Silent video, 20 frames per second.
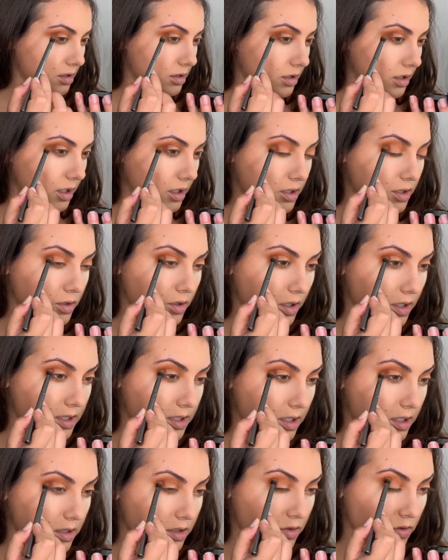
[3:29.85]
like to
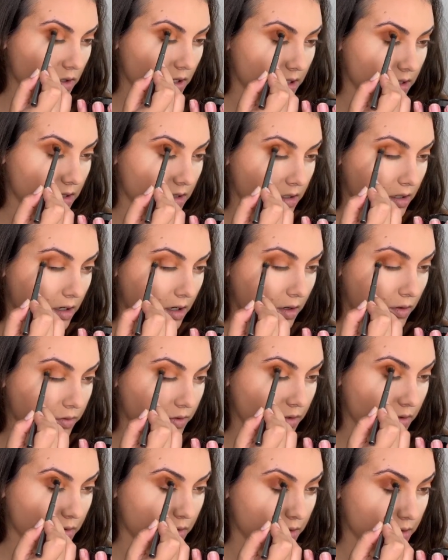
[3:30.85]
accentuate the
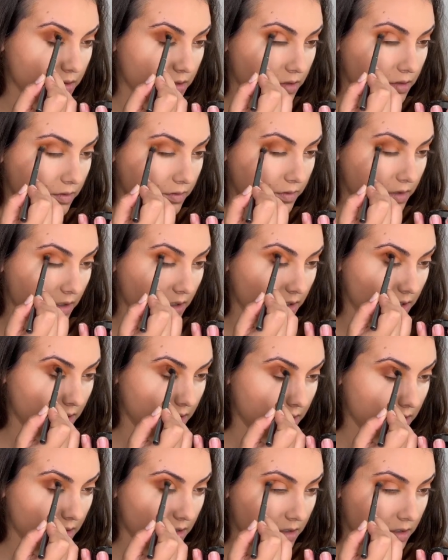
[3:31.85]
outer corner of the
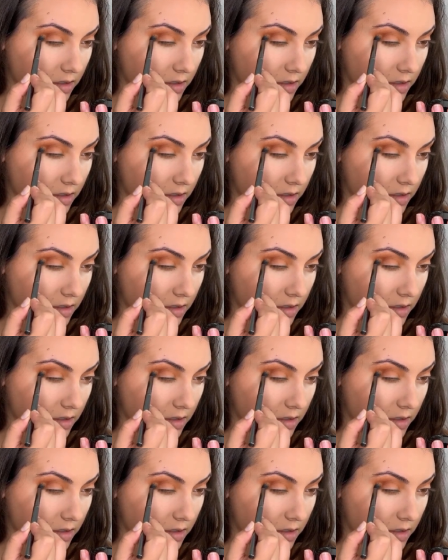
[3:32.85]
eye.